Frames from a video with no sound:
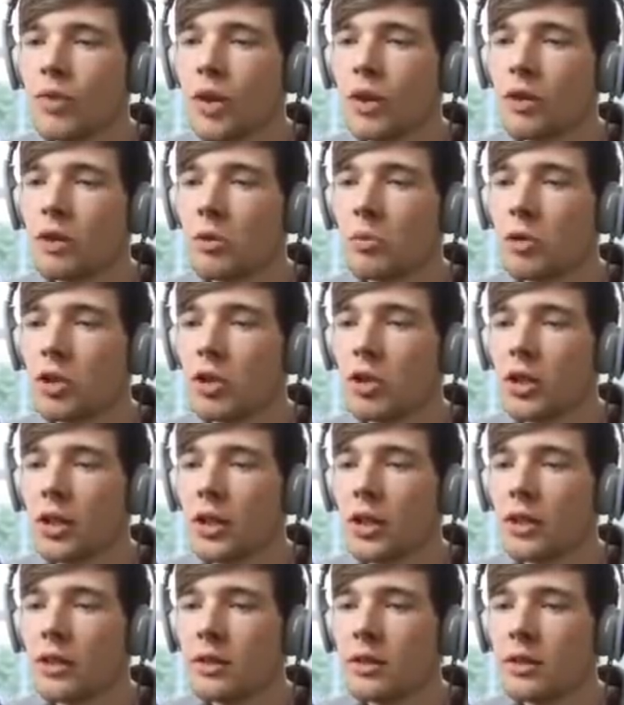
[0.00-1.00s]
I don't
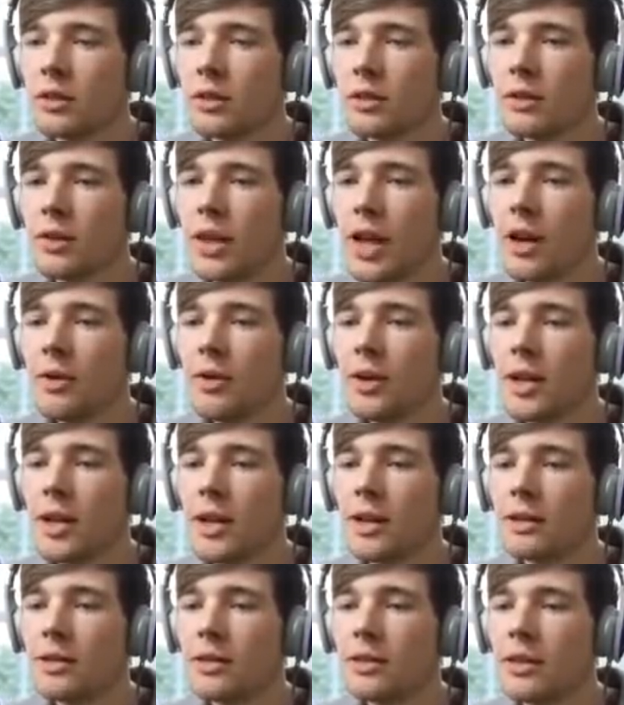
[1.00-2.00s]
appreciate this. There he
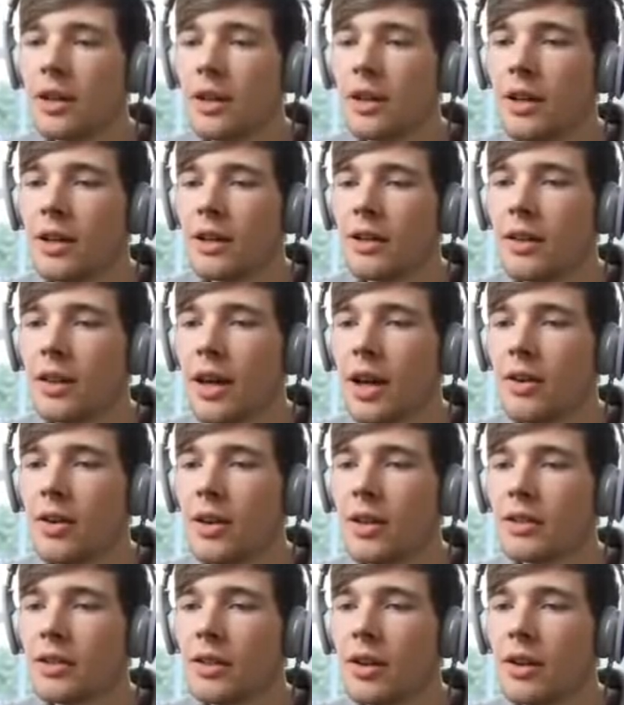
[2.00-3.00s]
is. There
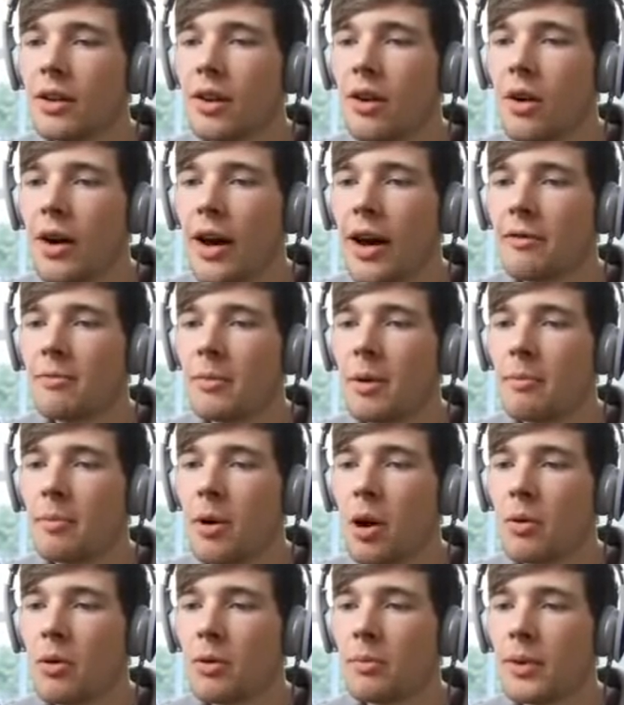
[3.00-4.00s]
he is. Oh, I have my
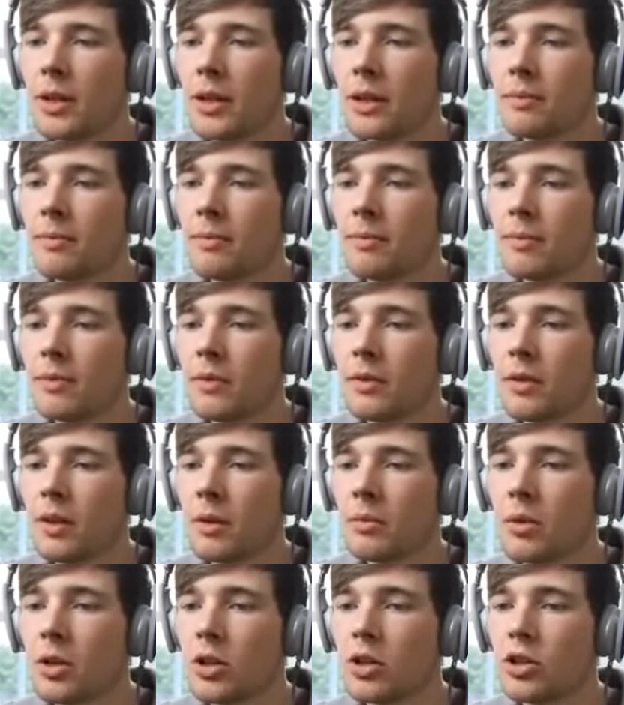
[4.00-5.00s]
bow on me.
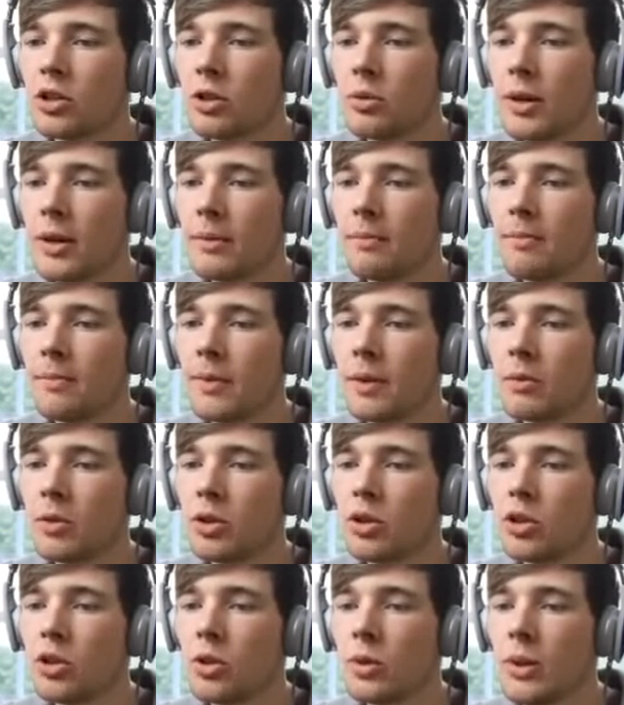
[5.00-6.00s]
I'm gonna shoot him. I'm
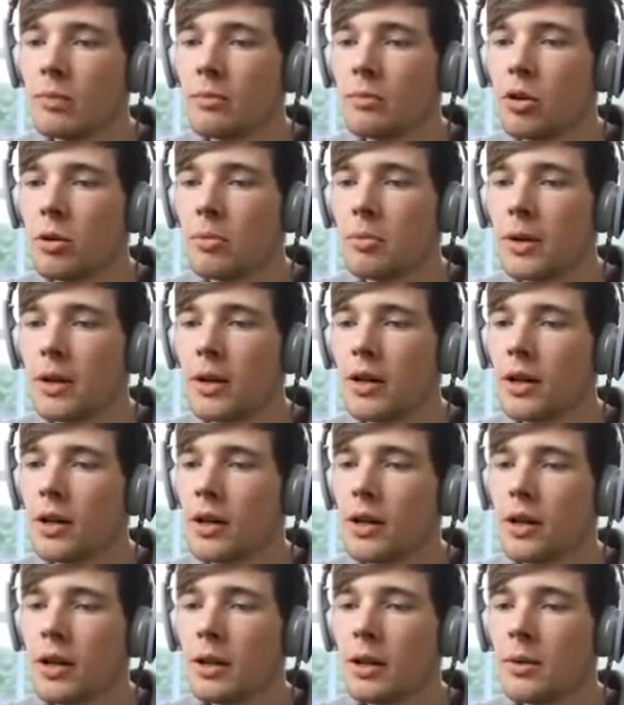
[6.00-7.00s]
gonna shoot him proper.
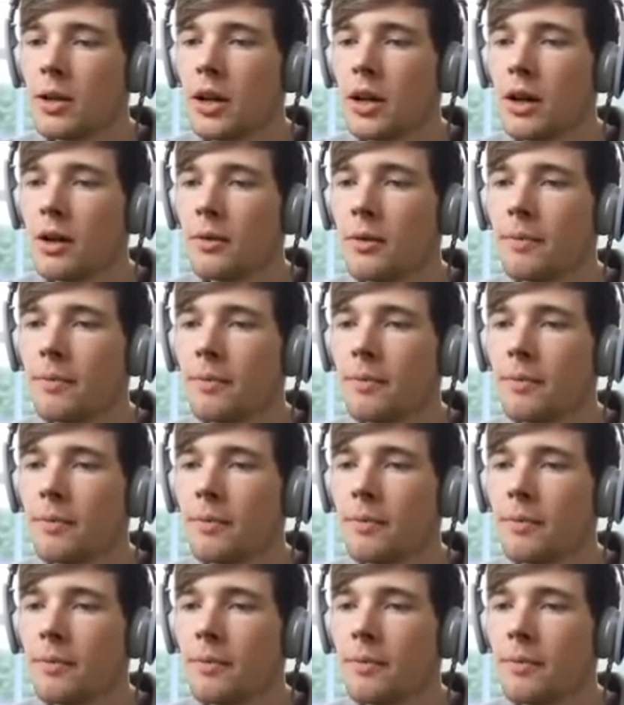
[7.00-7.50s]
Here we go.